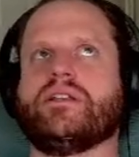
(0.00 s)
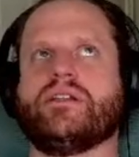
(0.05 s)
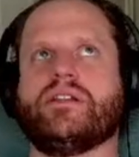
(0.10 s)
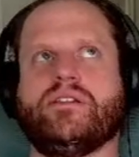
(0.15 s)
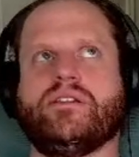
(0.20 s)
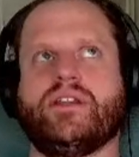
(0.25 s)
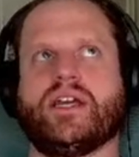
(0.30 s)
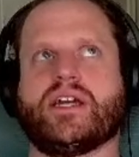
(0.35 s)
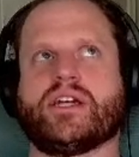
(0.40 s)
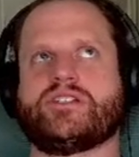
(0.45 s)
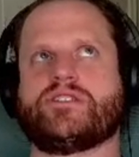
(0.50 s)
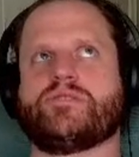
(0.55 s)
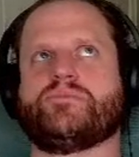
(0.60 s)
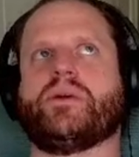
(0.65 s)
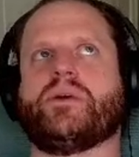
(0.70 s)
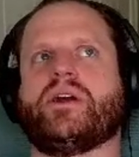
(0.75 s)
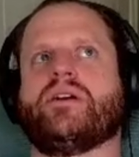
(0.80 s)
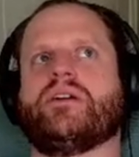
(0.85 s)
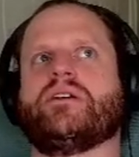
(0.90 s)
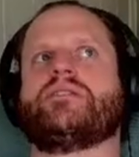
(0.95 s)
the
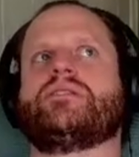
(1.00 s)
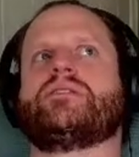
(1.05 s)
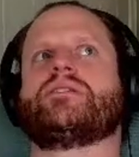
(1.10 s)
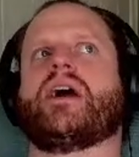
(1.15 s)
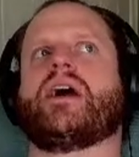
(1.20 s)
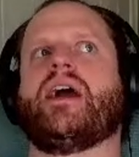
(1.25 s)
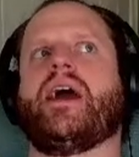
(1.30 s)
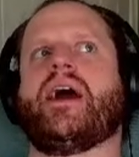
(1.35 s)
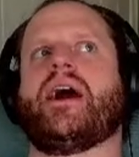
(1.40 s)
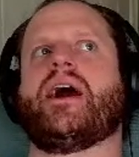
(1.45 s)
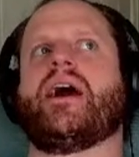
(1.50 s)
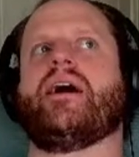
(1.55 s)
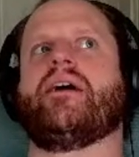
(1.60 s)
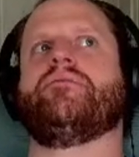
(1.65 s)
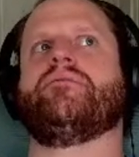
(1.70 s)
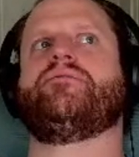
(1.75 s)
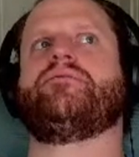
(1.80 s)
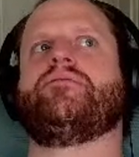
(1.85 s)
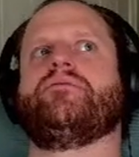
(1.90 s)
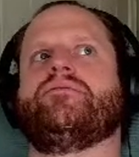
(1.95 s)
experiences I have
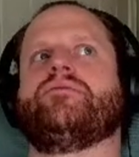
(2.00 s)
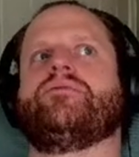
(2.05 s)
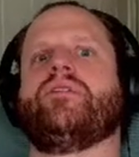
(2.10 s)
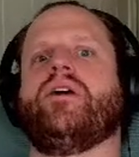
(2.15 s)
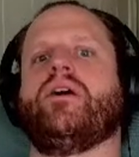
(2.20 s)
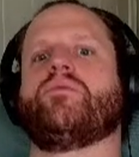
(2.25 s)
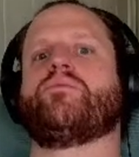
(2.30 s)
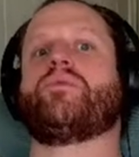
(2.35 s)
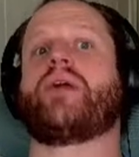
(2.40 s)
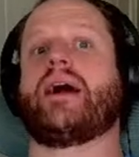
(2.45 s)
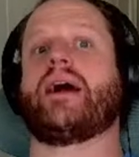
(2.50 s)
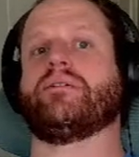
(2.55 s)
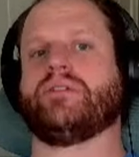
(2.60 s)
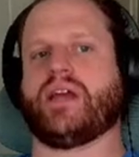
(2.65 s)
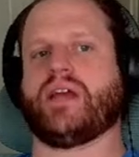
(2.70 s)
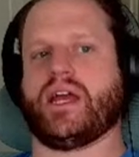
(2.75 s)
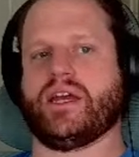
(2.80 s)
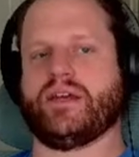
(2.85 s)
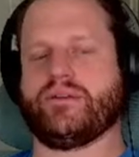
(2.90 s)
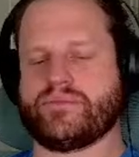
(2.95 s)
around
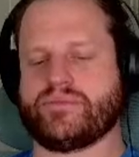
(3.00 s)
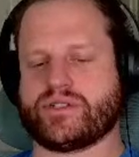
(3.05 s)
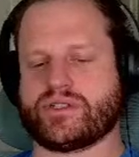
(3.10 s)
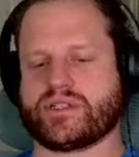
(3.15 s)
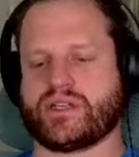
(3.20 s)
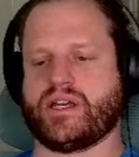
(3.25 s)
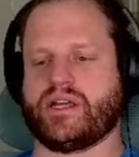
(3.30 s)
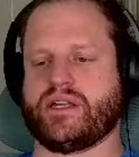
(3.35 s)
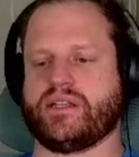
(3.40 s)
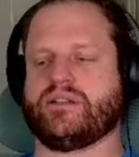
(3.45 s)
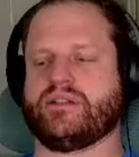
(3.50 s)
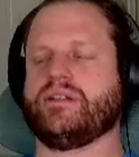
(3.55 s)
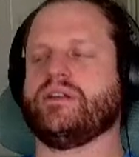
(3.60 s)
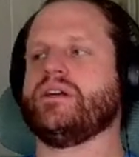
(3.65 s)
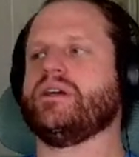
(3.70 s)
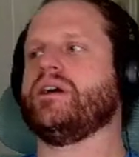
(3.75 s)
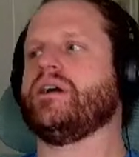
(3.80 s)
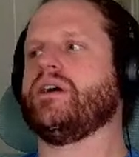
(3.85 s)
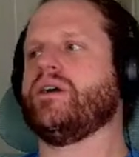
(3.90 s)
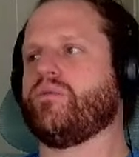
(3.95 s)
games and
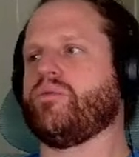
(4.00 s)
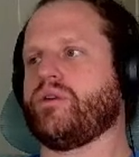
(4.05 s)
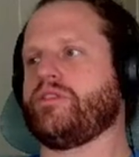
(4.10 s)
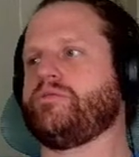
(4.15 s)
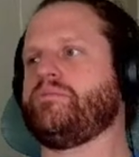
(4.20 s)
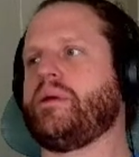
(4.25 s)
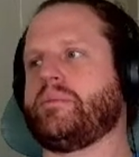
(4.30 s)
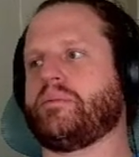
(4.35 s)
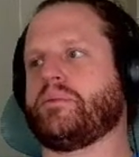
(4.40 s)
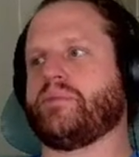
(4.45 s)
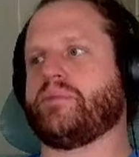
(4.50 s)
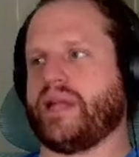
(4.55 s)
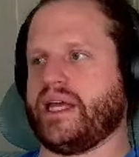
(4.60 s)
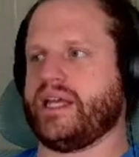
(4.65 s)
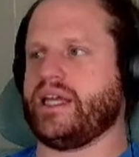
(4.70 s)
with people playing